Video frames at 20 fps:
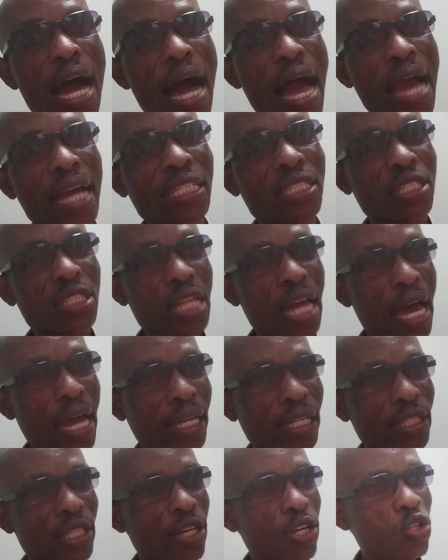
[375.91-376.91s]
I
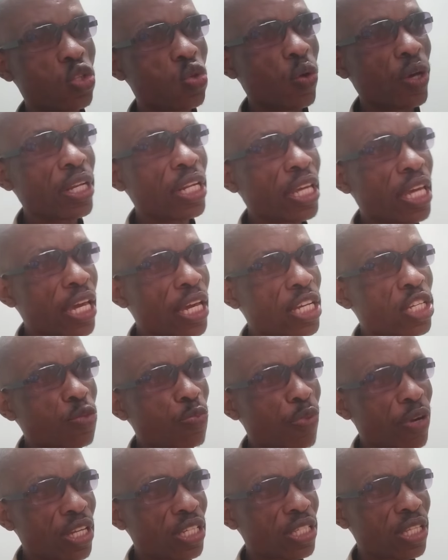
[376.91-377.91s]
tried to
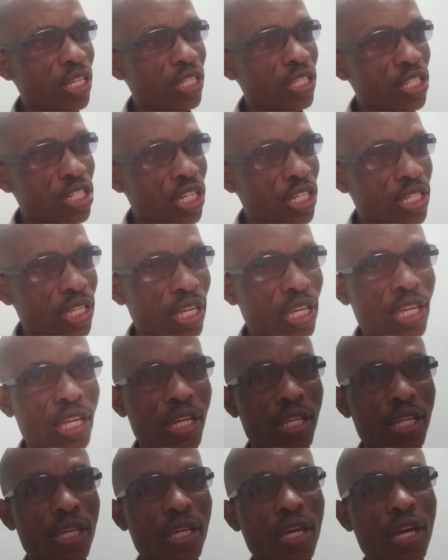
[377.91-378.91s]
engage President
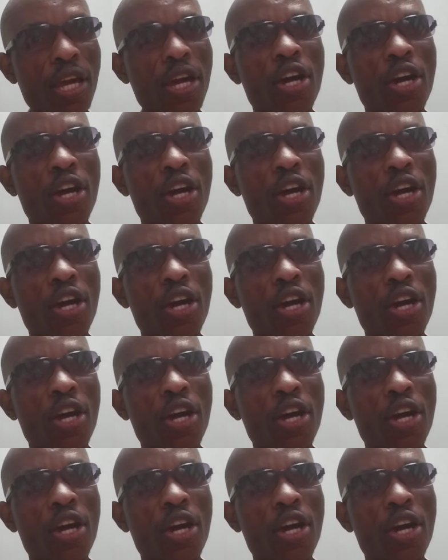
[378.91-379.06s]
Tshisekedi